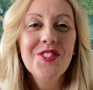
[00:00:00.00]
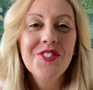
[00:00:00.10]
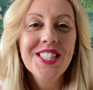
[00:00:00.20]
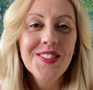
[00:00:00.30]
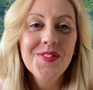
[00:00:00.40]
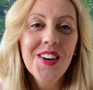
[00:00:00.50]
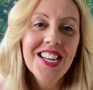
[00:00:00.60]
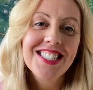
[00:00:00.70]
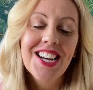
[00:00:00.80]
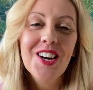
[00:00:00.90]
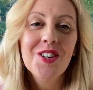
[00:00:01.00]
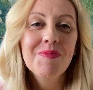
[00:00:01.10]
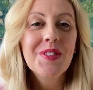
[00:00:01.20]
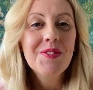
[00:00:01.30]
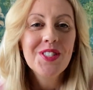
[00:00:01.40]
was really fun. I
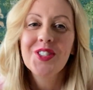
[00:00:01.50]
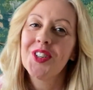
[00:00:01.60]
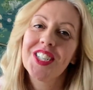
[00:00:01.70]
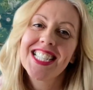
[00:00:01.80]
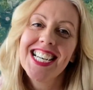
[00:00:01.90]
hope you enjoyed